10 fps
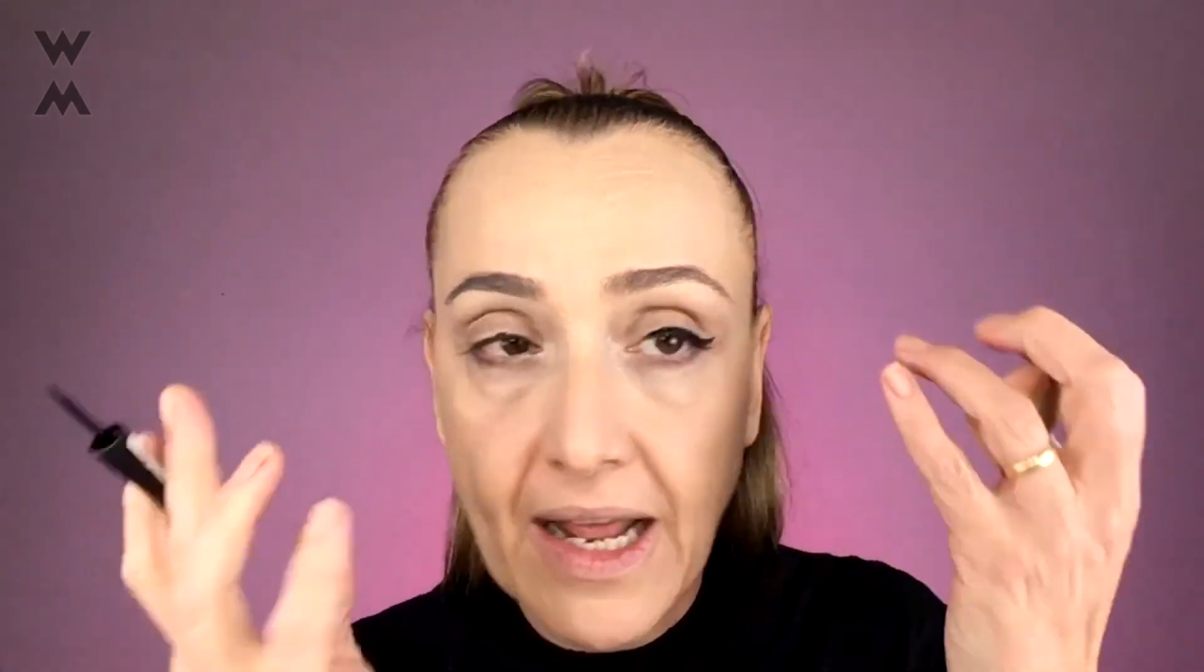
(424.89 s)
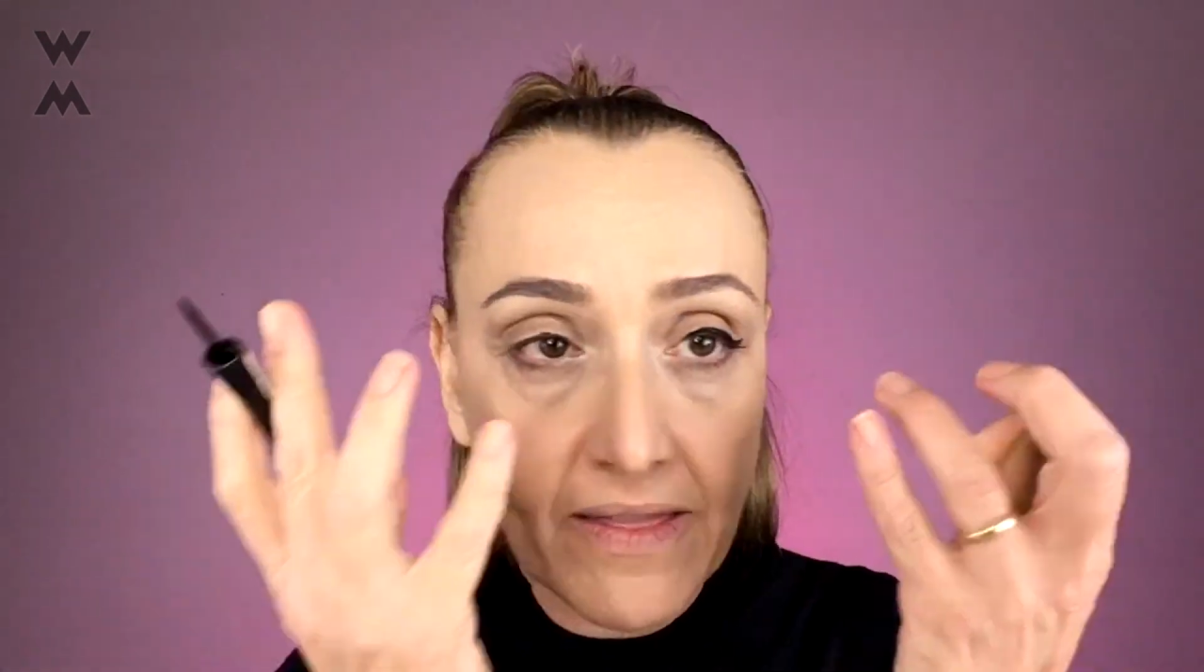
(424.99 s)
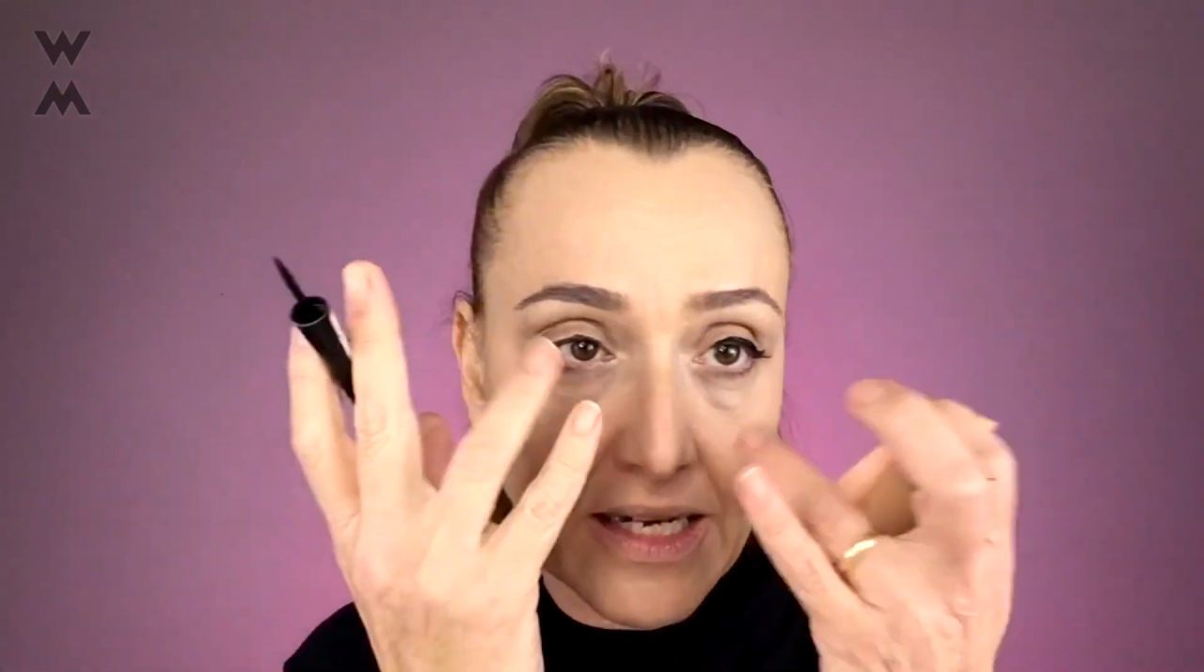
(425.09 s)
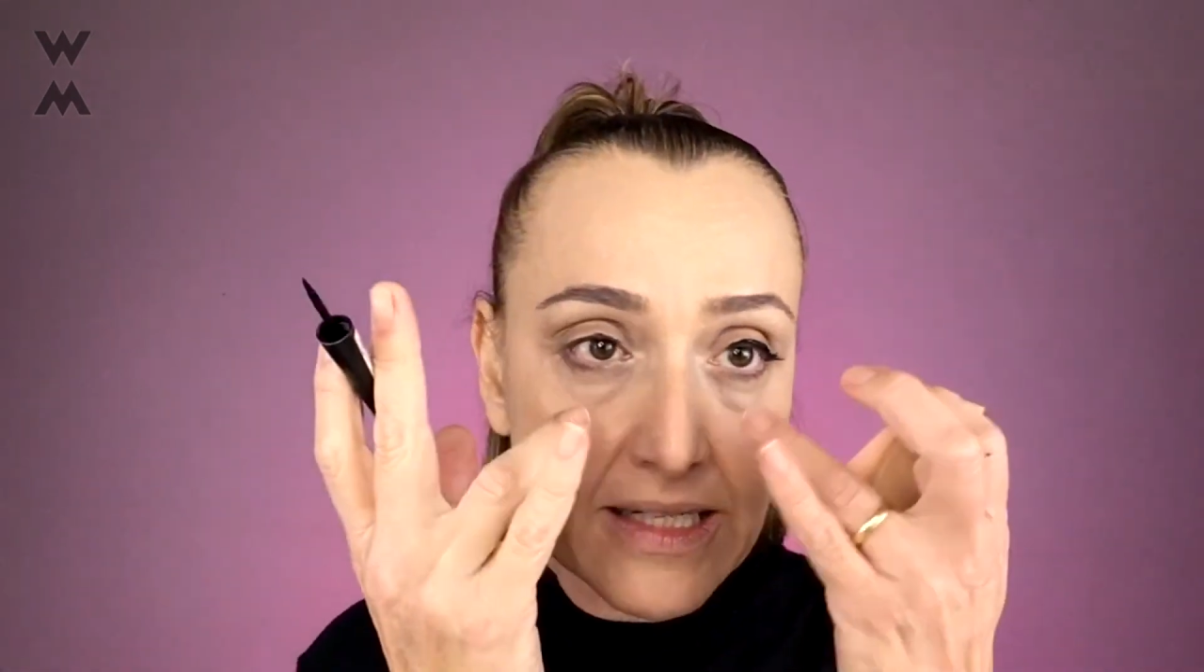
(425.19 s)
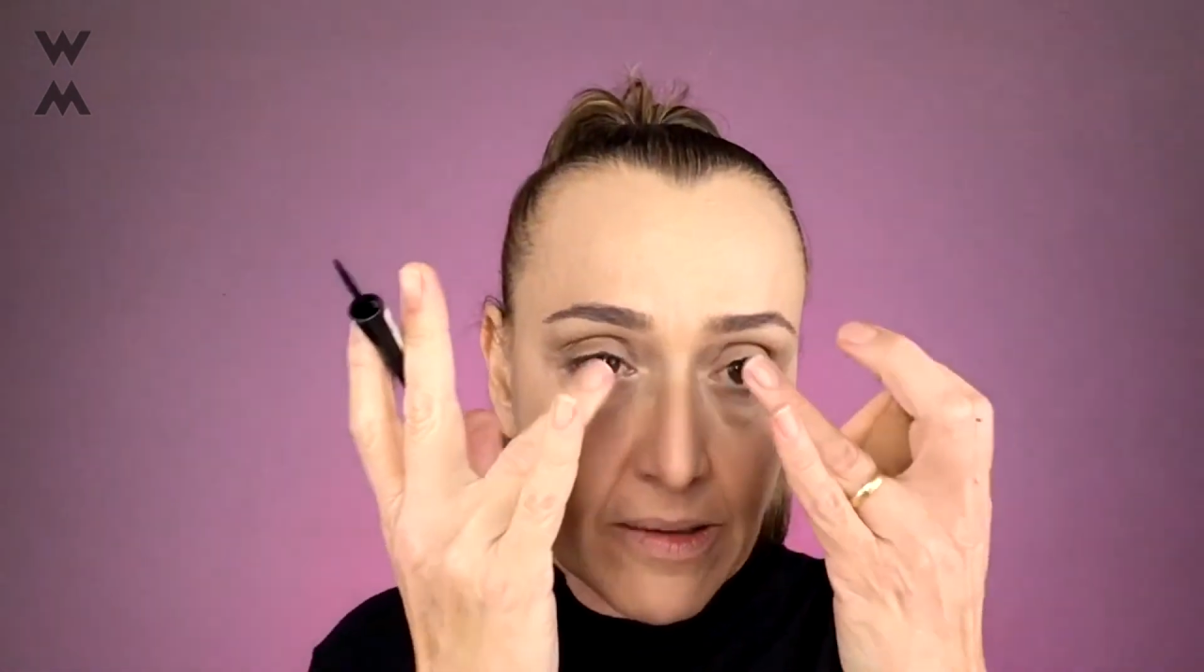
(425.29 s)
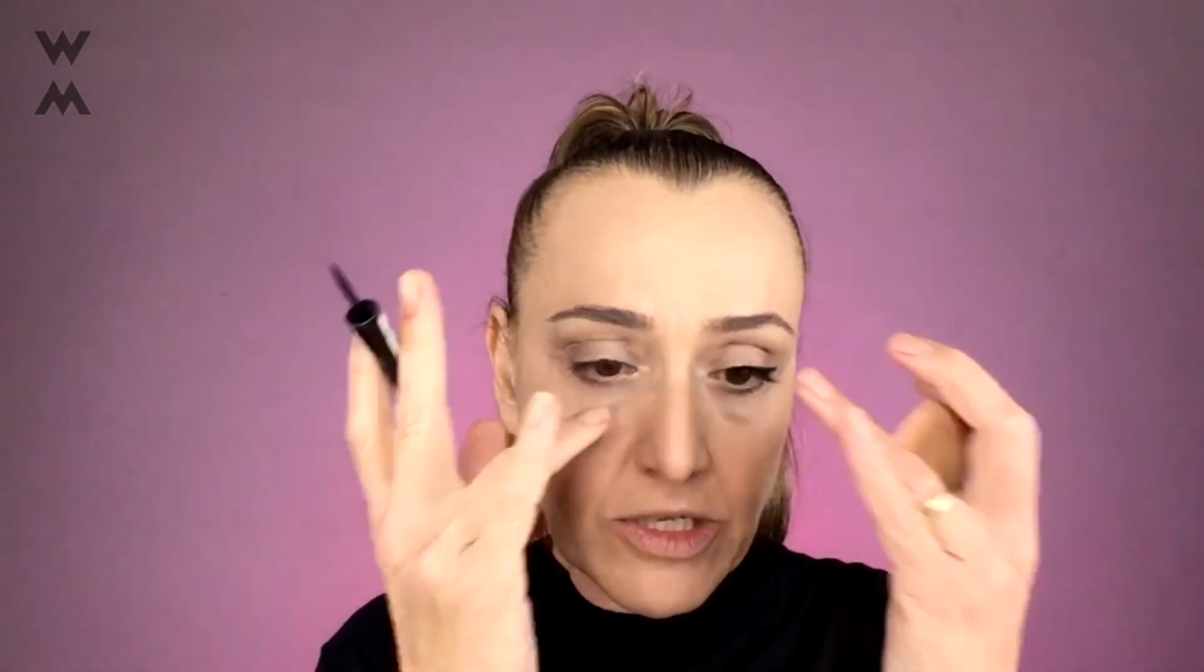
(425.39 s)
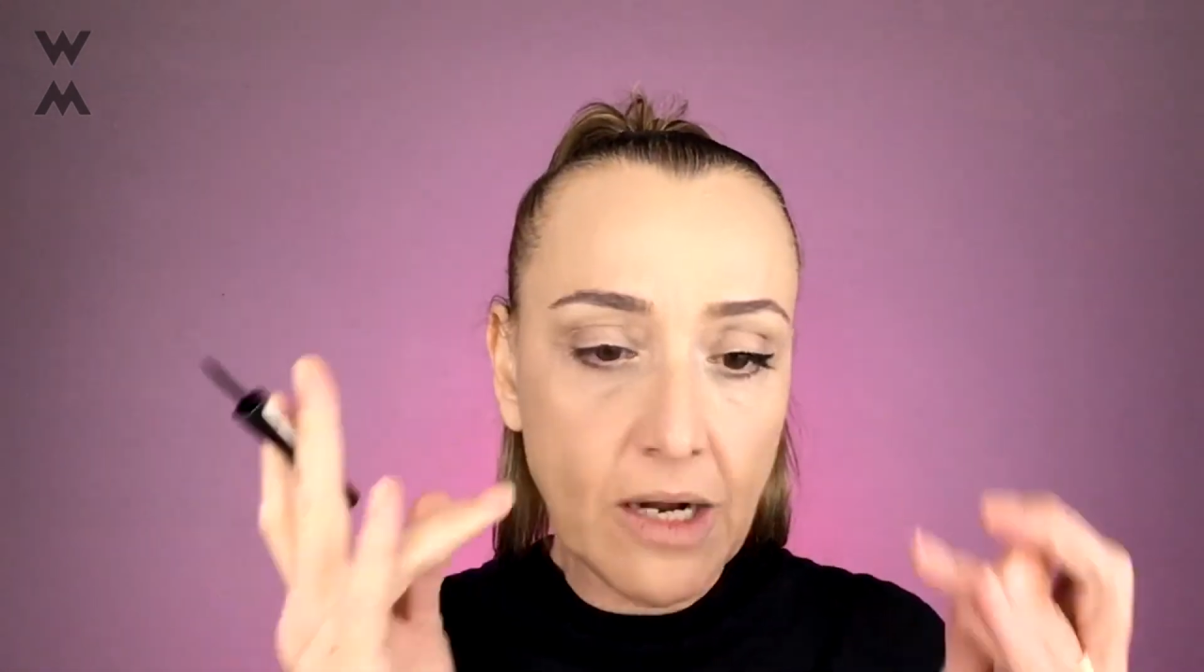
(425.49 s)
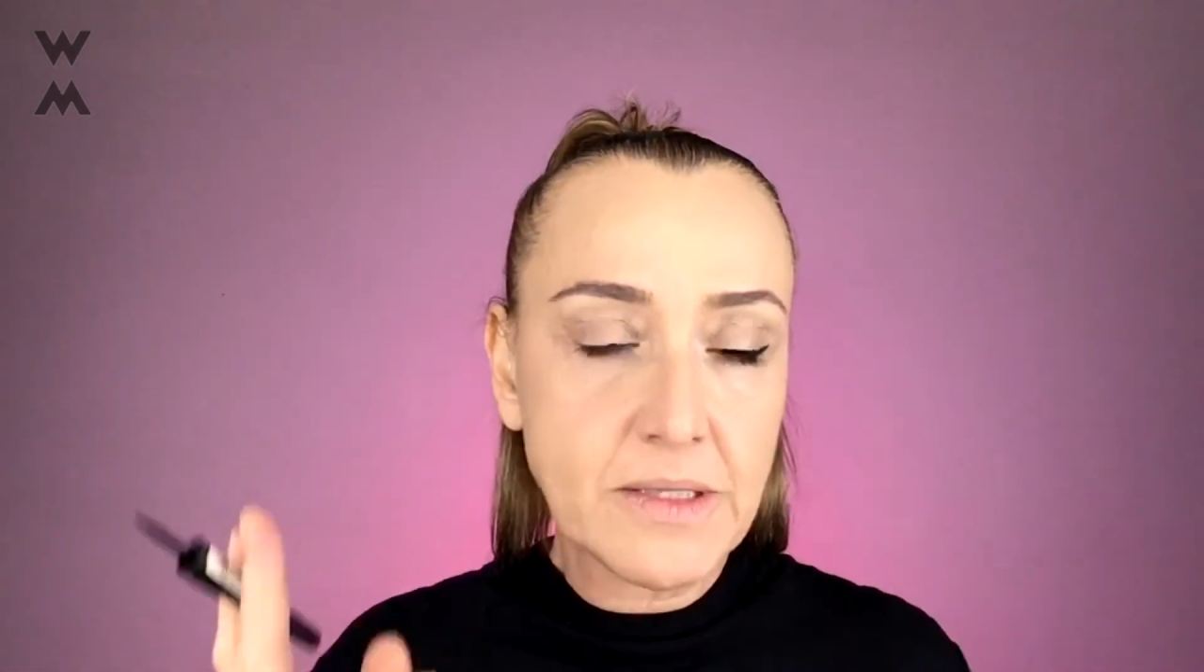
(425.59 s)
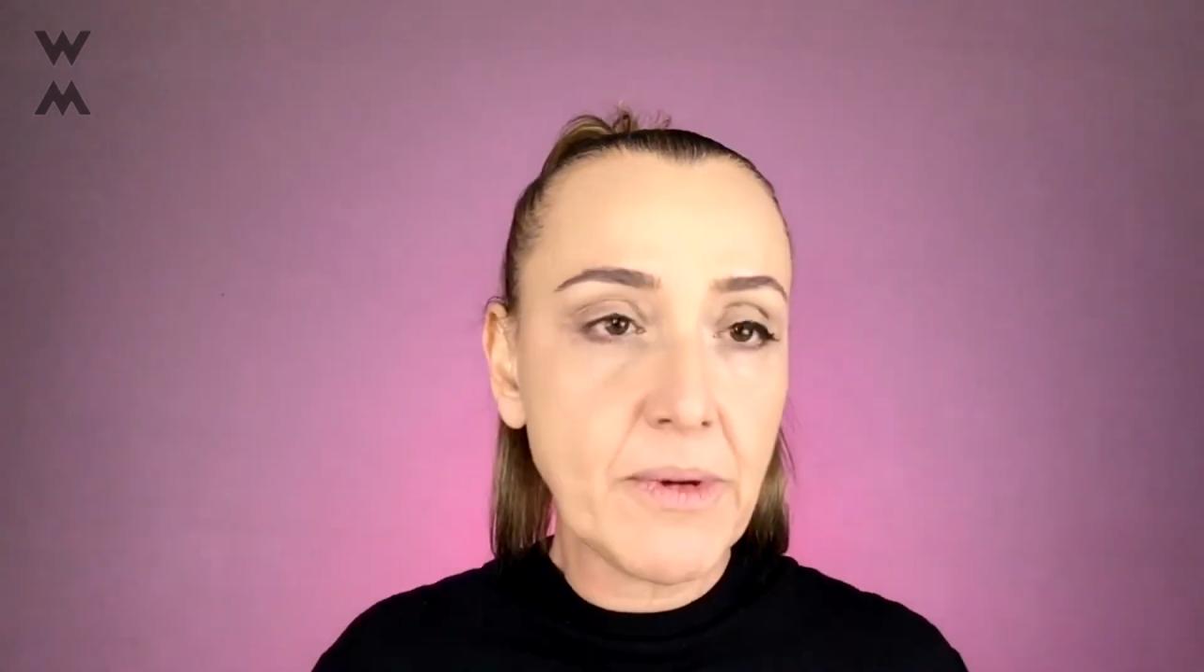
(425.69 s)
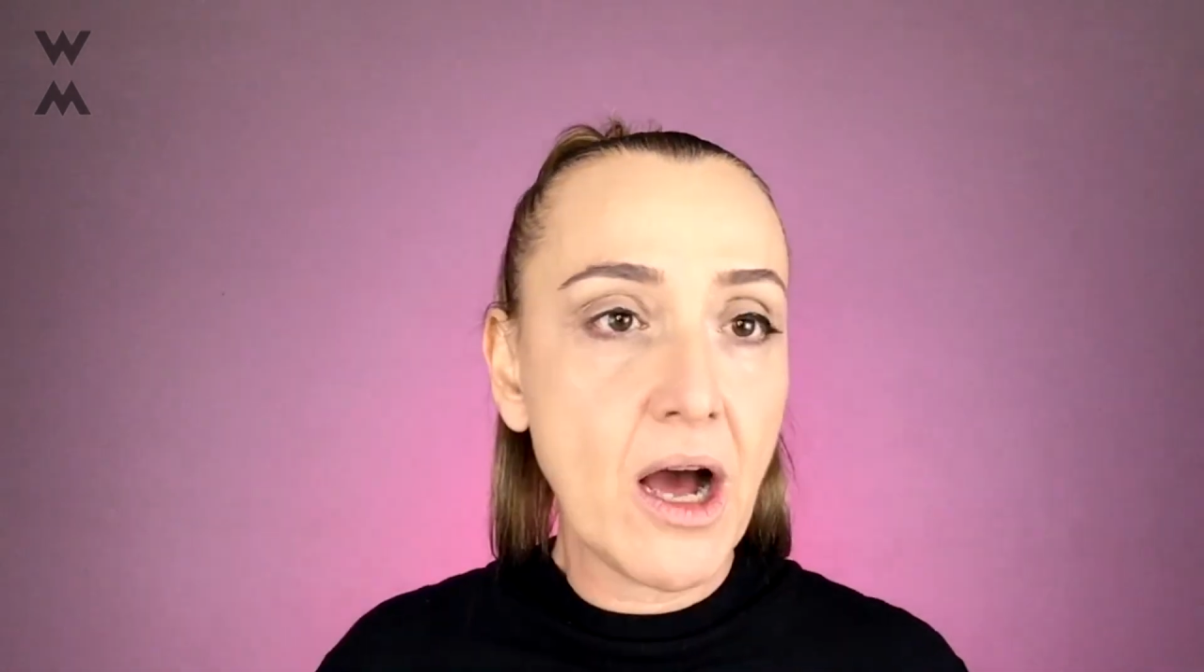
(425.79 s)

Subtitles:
And then sometimes my